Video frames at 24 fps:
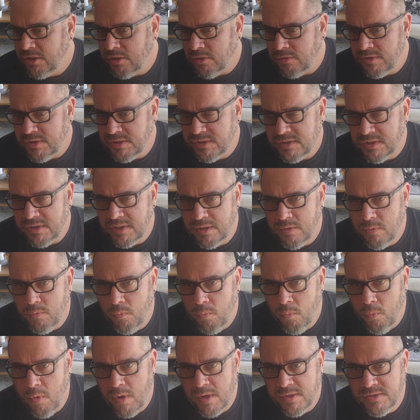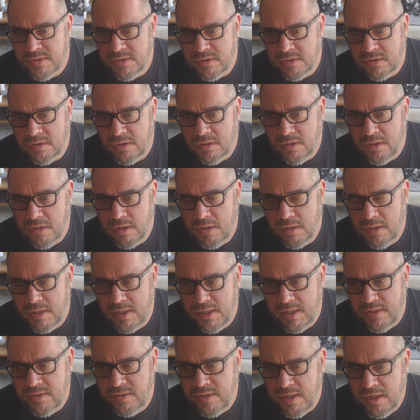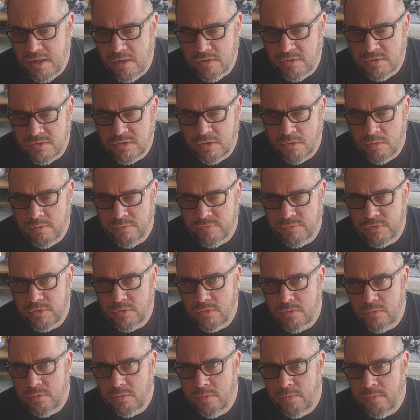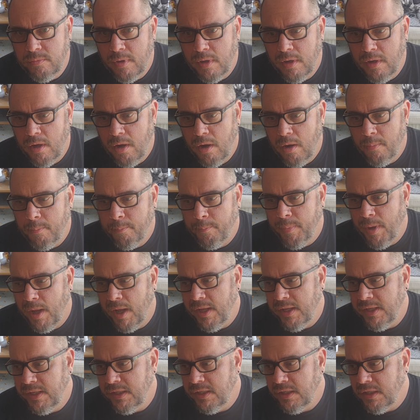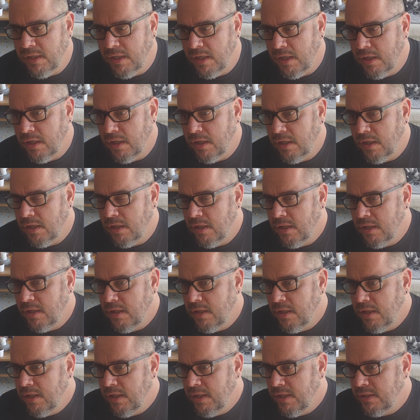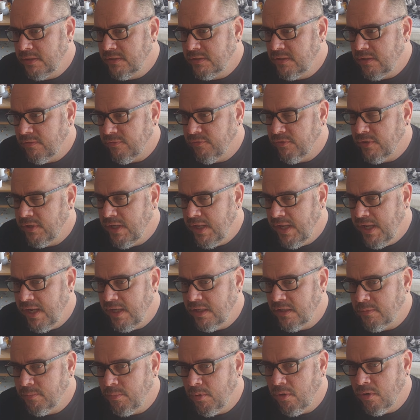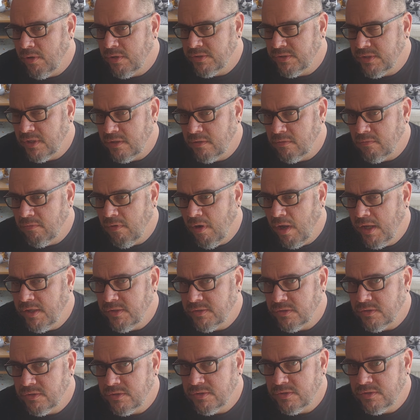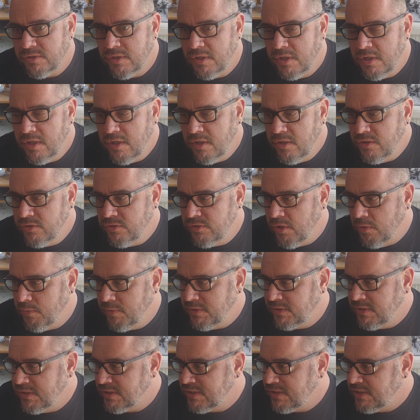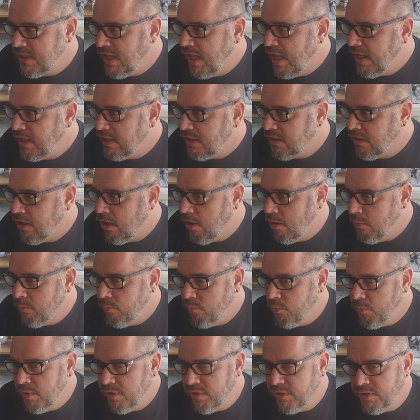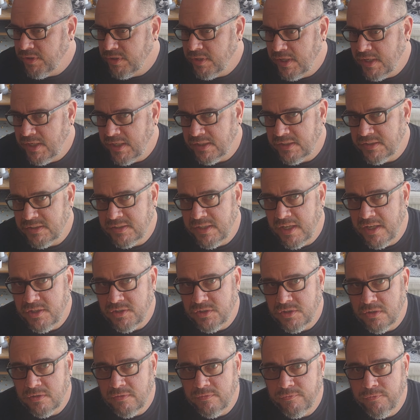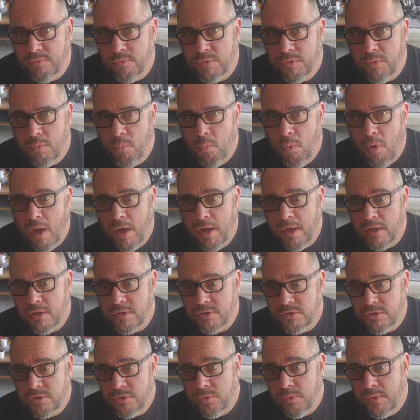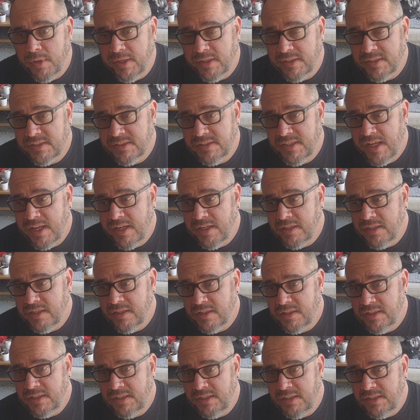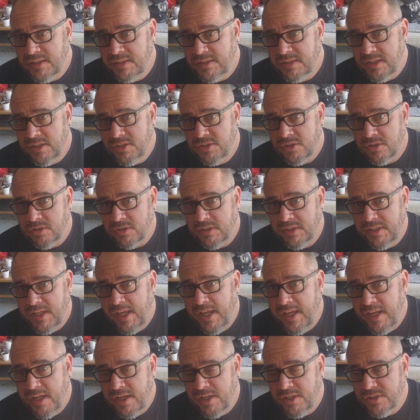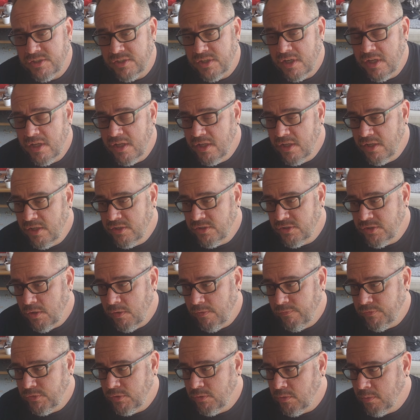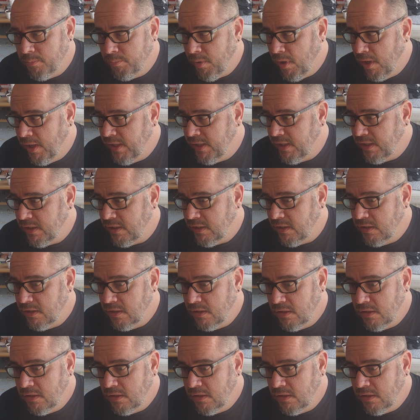curiously wasn't in there, so if you are buying different handlebars and risers, so it does not come with an extension for the wire to extend the digital gauge. So if you were buying,